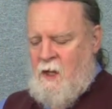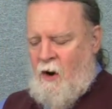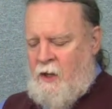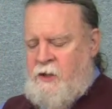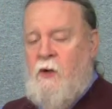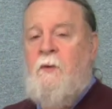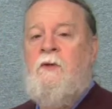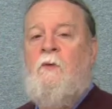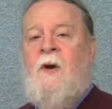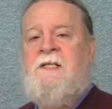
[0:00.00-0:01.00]
are you and
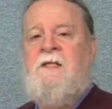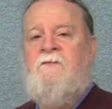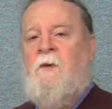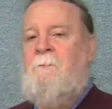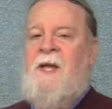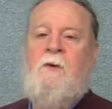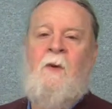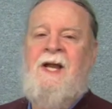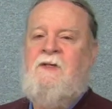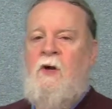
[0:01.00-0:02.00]
the rest of your big
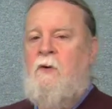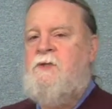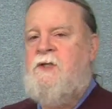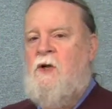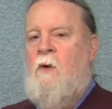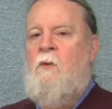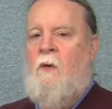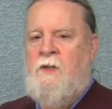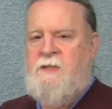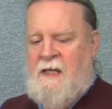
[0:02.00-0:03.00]
red-nosed
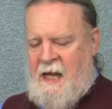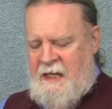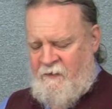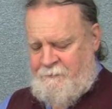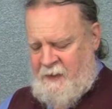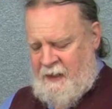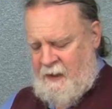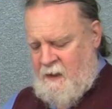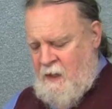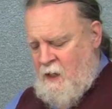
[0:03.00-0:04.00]
cohorts at
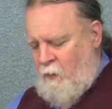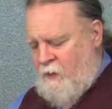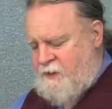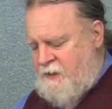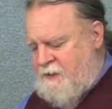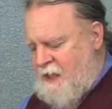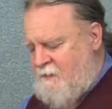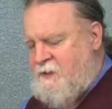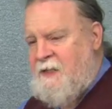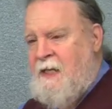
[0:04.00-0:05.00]
AFP, which instead
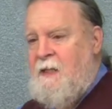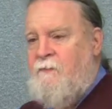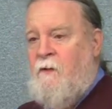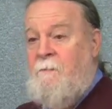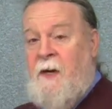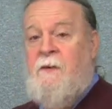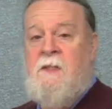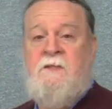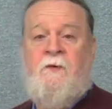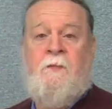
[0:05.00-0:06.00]
of standing for
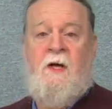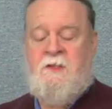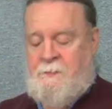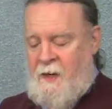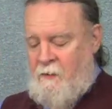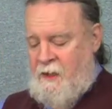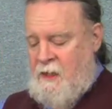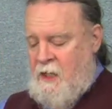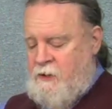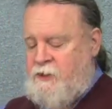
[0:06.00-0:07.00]
Americans for Prosperity,
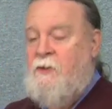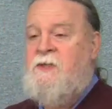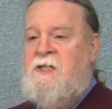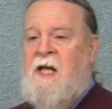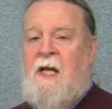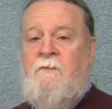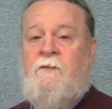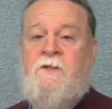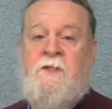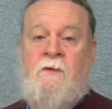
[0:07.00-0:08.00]
should stand
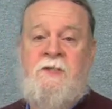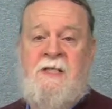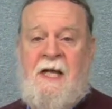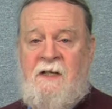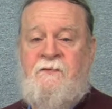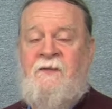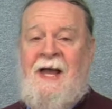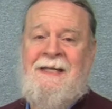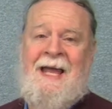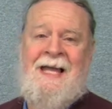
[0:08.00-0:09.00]
for Associated
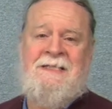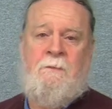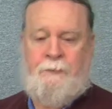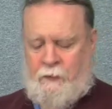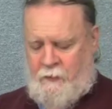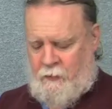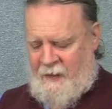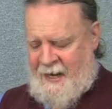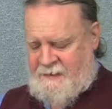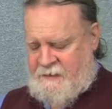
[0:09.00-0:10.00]
Fat Cats and
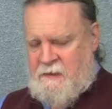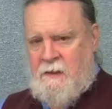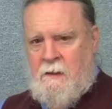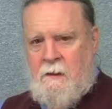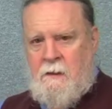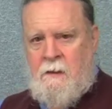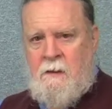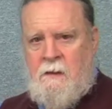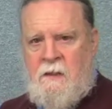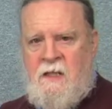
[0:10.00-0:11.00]
Plutocrats.
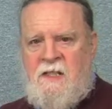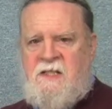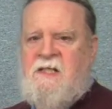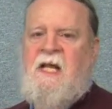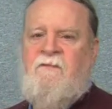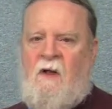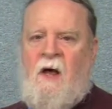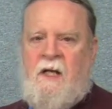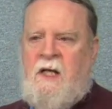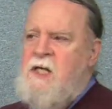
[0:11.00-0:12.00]
Steve
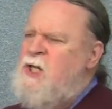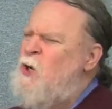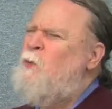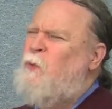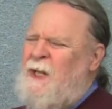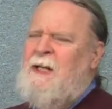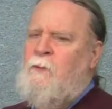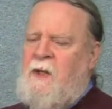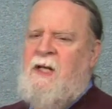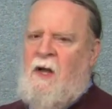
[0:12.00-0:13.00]
Lonegan, you really,
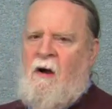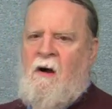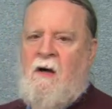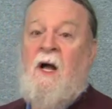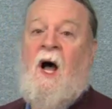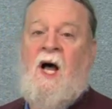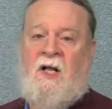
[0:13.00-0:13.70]
really are a